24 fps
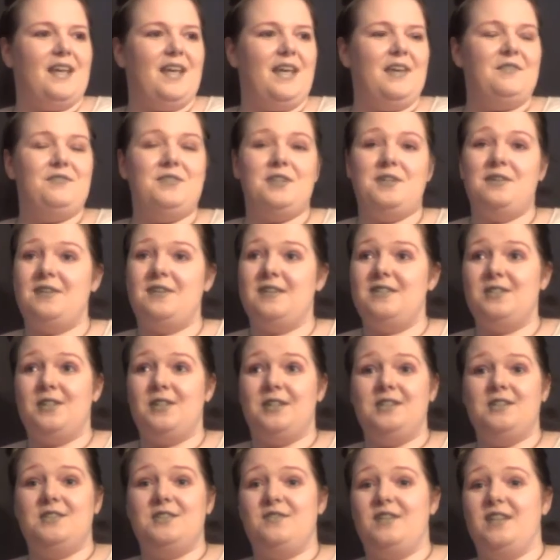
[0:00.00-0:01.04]
If you
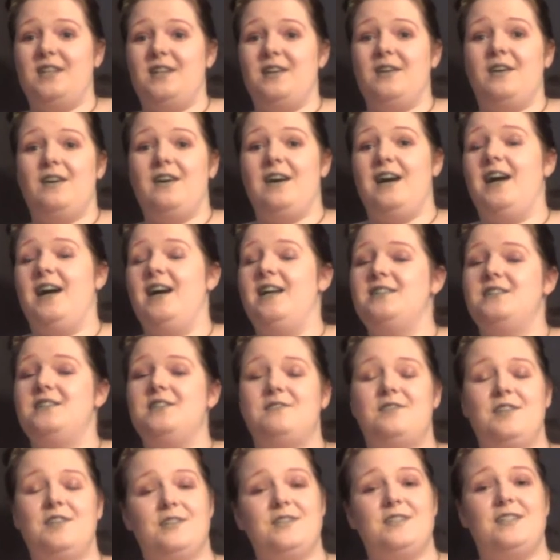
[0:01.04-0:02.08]
enjoyed this video and
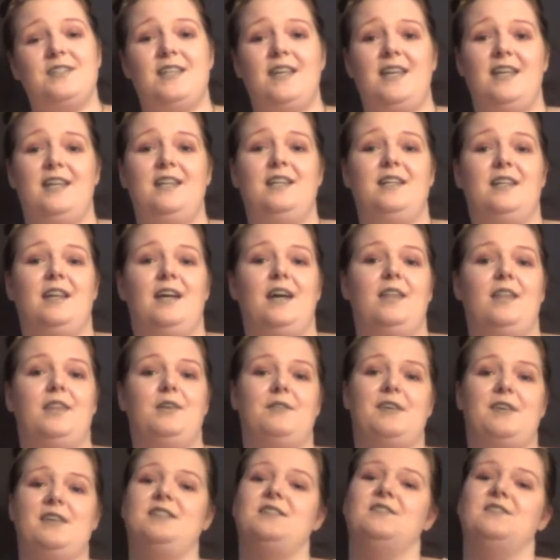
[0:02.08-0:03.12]
you've not seen the
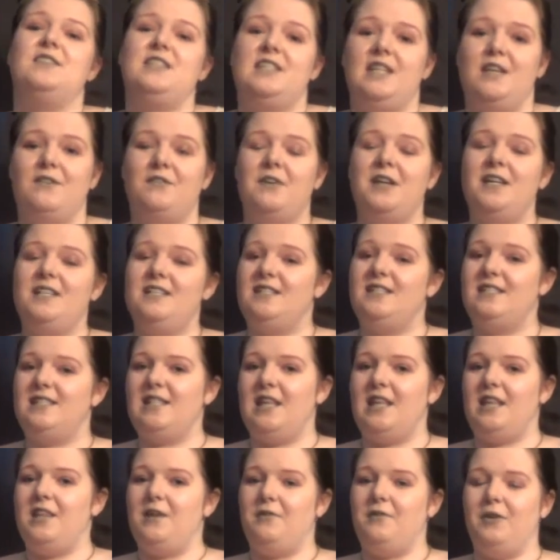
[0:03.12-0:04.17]
rest of the series,
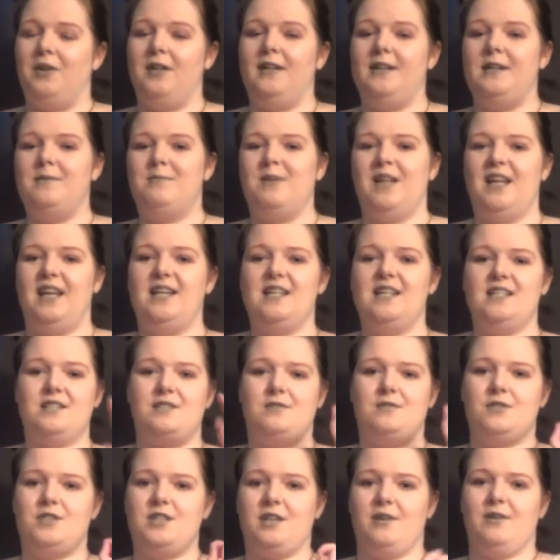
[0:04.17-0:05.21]
they're all in a playlist
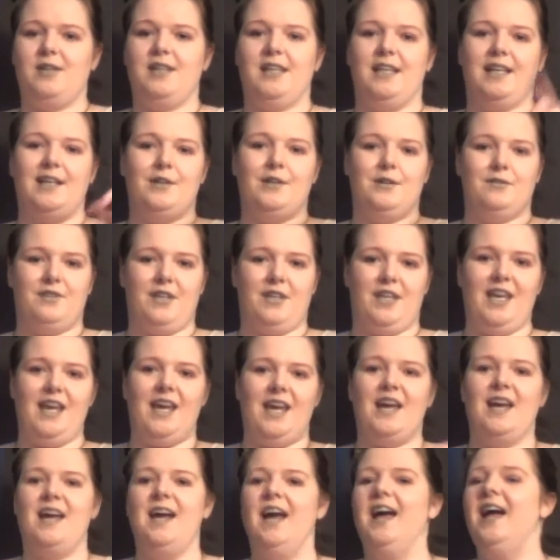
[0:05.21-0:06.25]
which I'll link over
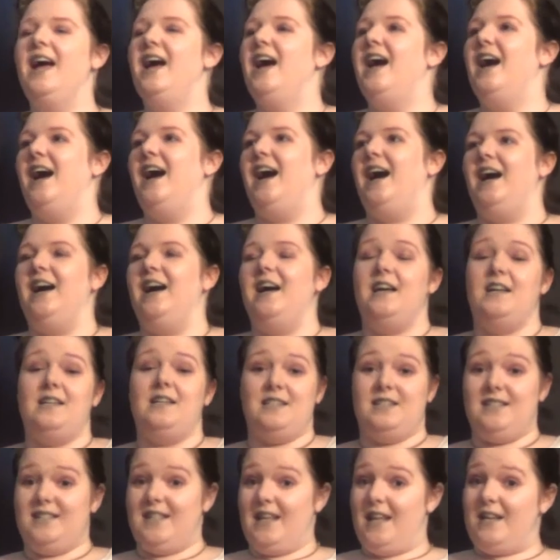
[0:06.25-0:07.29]
here.
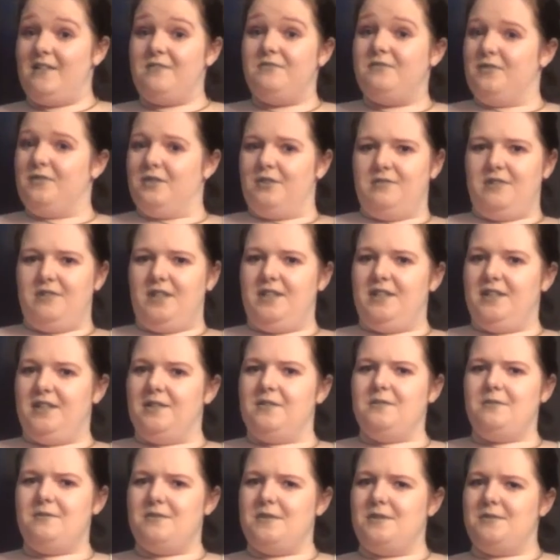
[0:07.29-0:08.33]
Instead of over
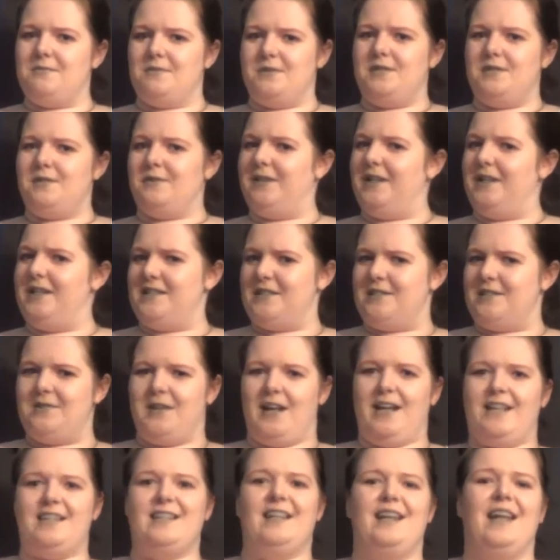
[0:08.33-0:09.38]
here, which was totally
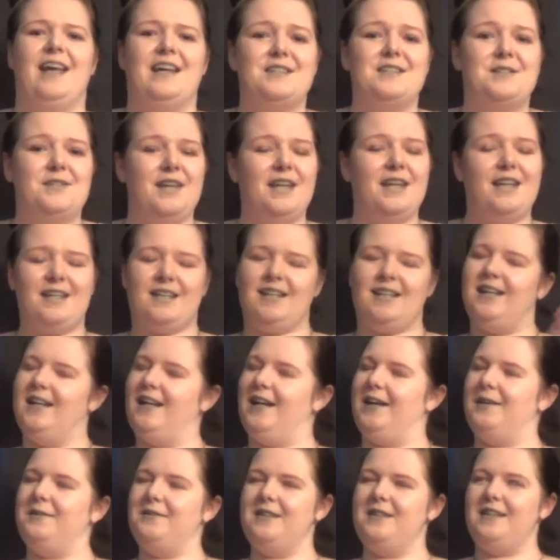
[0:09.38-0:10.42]
distracting last week.
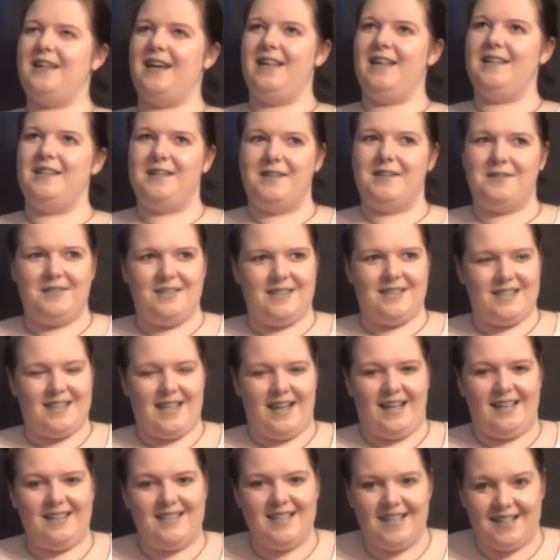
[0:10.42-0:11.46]
I will get there with these
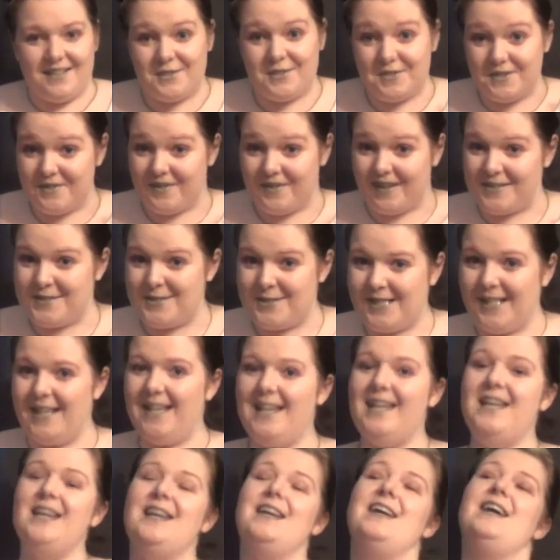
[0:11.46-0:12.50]
annotations eventually.